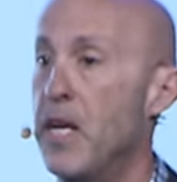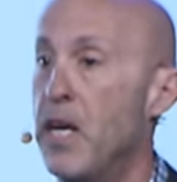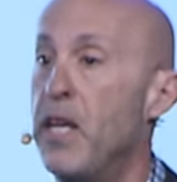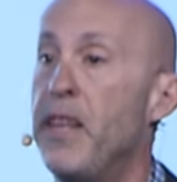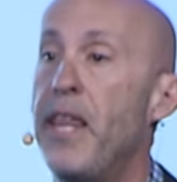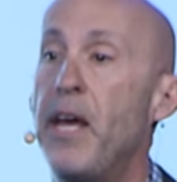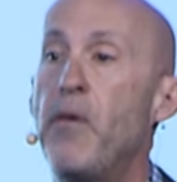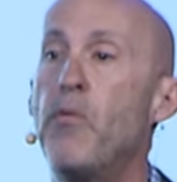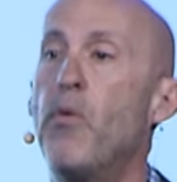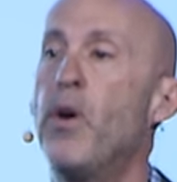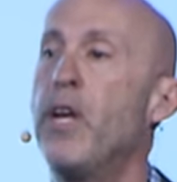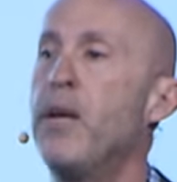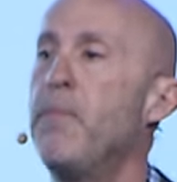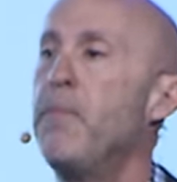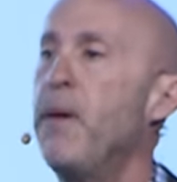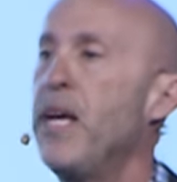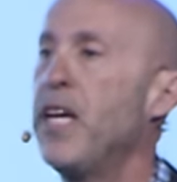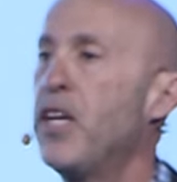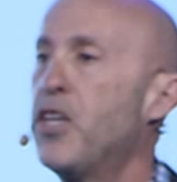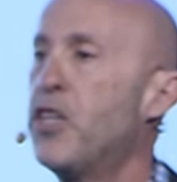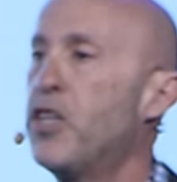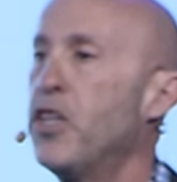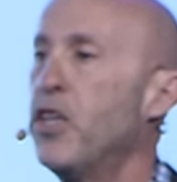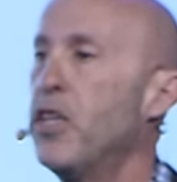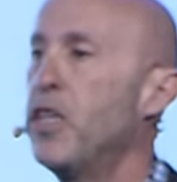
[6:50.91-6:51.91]
they want to make
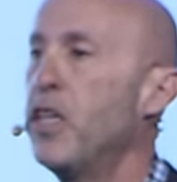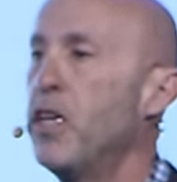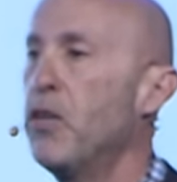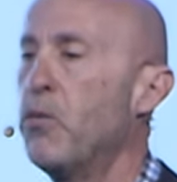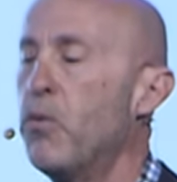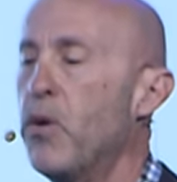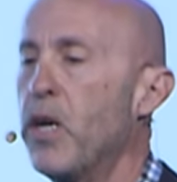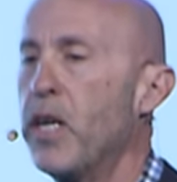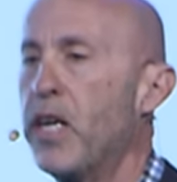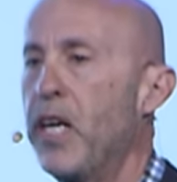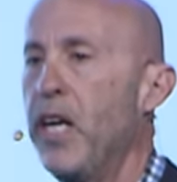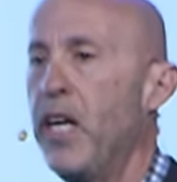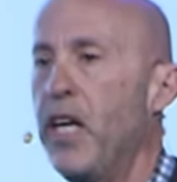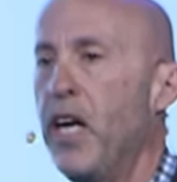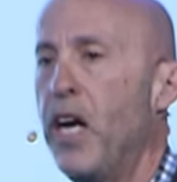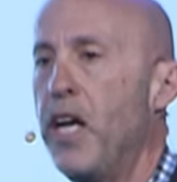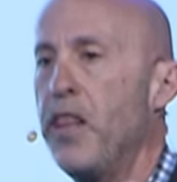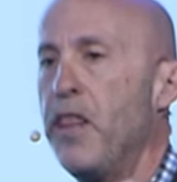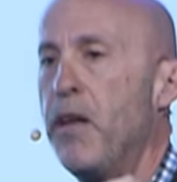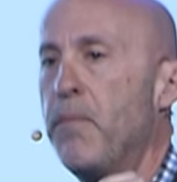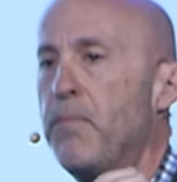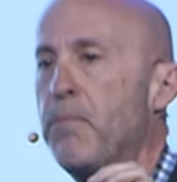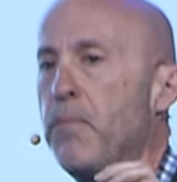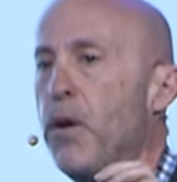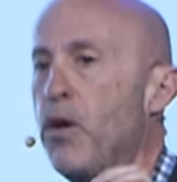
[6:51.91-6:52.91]
sure you're working on
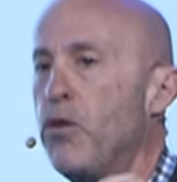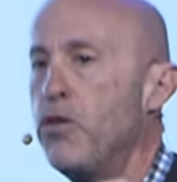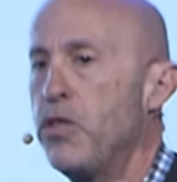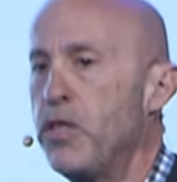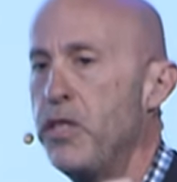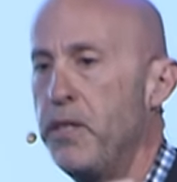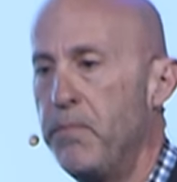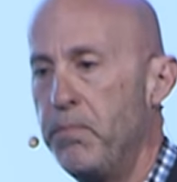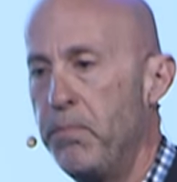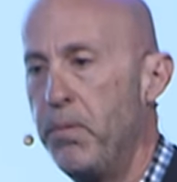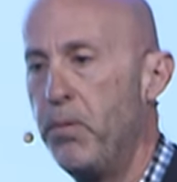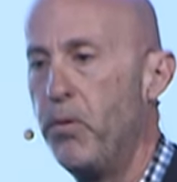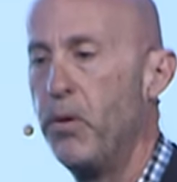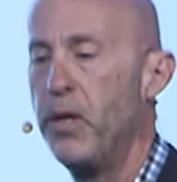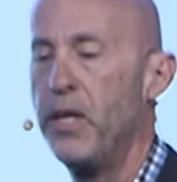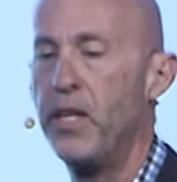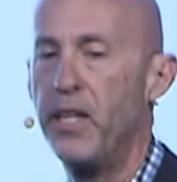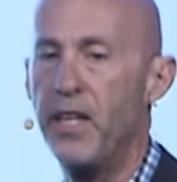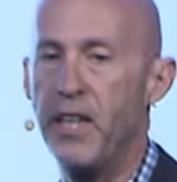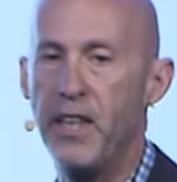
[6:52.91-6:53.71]
the most important